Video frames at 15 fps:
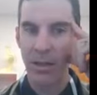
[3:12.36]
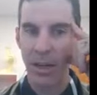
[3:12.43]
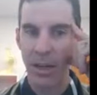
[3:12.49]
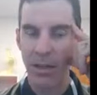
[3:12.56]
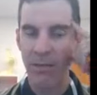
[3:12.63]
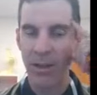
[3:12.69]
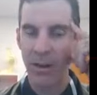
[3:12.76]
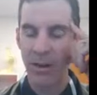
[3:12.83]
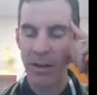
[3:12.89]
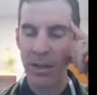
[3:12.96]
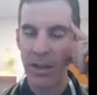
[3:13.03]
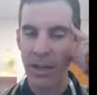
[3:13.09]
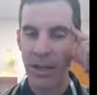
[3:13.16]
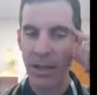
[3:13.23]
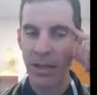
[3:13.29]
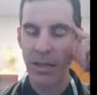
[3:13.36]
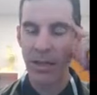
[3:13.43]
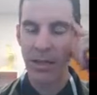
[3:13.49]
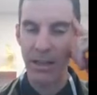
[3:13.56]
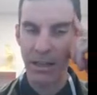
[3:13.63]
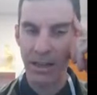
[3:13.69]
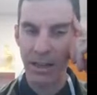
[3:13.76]
kind of varied
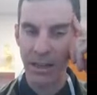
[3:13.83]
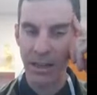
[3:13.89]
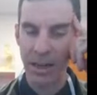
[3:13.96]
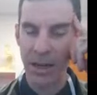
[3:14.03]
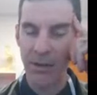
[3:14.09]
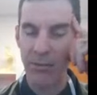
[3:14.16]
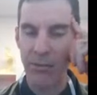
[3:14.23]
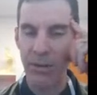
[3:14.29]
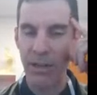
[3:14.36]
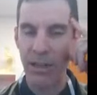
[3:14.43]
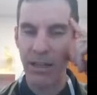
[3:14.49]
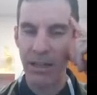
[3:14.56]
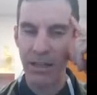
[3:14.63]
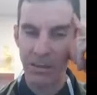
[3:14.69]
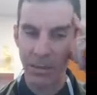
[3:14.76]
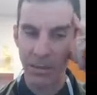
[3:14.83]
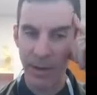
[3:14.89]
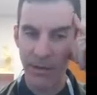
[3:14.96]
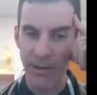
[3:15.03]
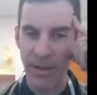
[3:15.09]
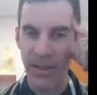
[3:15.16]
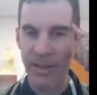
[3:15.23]
and unrelated to
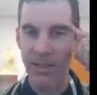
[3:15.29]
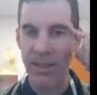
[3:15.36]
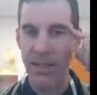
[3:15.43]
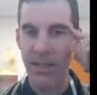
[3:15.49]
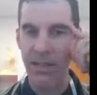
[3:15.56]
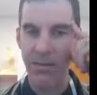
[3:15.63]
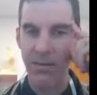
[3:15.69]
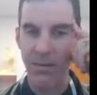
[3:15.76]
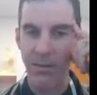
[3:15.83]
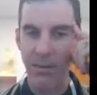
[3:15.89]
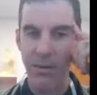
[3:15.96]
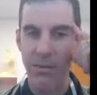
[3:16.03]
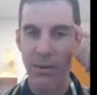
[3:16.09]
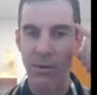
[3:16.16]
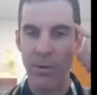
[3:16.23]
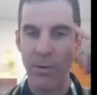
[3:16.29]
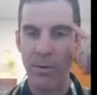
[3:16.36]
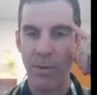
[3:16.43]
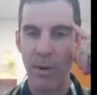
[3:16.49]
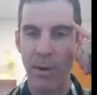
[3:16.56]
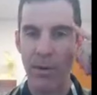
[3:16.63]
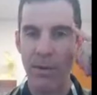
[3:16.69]
pelvic incidence for the most
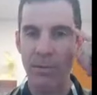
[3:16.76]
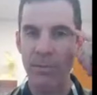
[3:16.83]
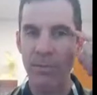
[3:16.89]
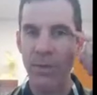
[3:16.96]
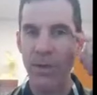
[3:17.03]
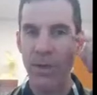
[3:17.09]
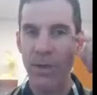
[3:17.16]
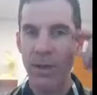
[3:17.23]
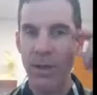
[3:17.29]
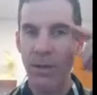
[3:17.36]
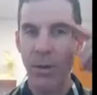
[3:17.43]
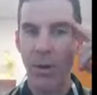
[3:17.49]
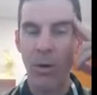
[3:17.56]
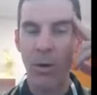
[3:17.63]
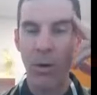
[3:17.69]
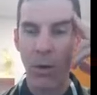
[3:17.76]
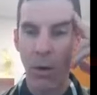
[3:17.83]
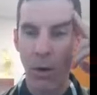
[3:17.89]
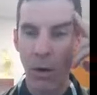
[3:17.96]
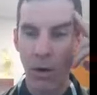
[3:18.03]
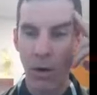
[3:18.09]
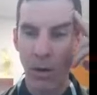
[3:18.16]
part. The whole
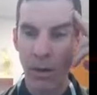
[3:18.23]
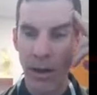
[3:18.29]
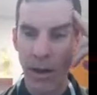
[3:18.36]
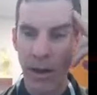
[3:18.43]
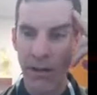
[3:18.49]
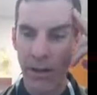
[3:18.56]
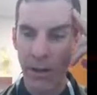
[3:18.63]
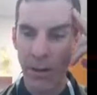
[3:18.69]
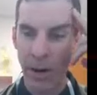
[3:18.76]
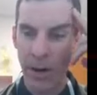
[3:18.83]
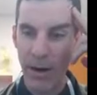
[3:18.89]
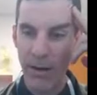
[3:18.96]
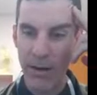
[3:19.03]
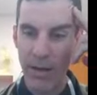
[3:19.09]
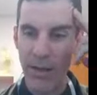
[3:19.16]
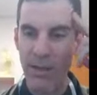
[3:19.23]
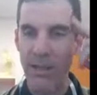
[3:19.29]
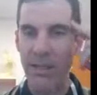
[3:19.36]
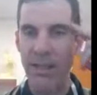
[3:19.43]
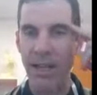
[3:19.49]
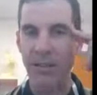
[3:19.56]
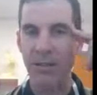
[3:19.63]
goal of acquiring
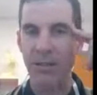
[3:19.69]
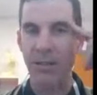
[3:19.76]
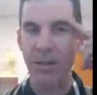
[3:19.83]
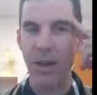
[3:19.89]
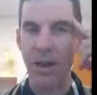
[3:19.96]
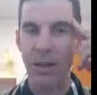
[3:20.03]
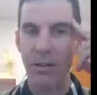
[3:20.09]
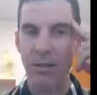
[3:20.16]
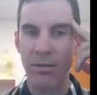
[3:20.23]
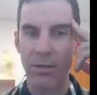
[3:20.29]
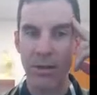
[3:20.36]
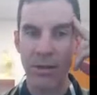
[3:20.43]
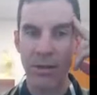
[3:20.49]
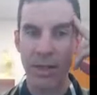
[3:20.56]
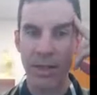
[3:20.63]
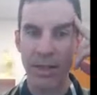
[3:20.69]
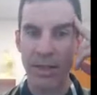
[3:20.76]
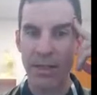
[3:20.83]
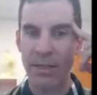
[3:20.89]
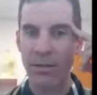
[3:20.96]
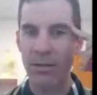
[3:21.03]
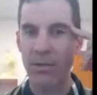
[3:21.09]
these sagittal contours
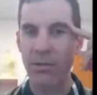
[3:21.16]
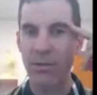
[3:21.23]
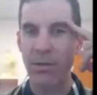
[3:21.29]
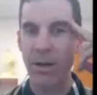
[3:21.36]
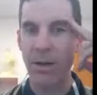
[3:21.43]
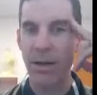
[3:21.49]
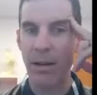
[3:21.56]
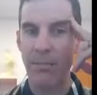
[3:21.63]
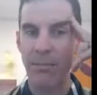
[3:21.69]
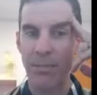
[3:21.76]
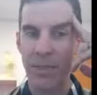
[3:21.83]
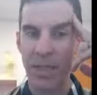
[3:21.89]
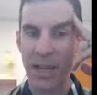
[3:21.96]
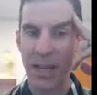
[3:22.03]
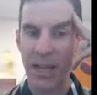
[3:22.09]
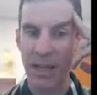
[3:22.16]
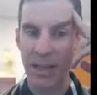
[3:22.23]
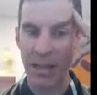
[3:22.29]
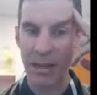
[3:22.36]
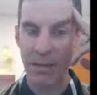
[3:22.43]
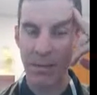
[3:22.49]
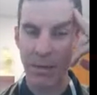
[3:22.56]
is to stand
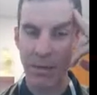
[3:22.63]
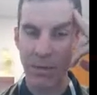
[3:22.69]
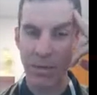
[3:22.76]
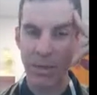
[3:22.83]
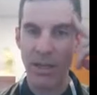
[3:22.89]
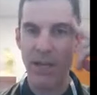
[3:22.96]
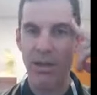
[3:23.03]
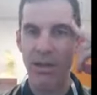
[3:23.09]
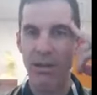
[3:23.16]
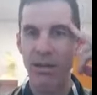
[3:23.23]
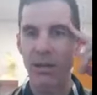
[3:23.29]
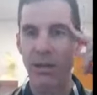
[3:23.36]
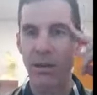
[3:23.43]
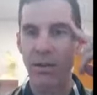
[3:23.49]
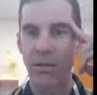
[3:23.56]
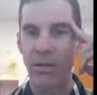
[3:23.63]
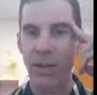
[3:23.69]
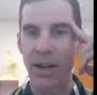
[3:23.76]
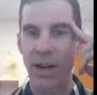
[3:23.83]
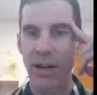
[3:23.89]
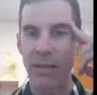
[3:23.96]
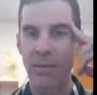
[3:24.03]
in what Dubuisset called the cone of
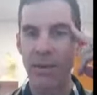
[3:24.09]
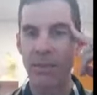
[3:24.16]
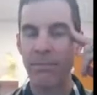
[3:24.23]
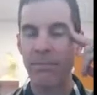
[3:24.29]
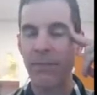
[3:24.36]
economy.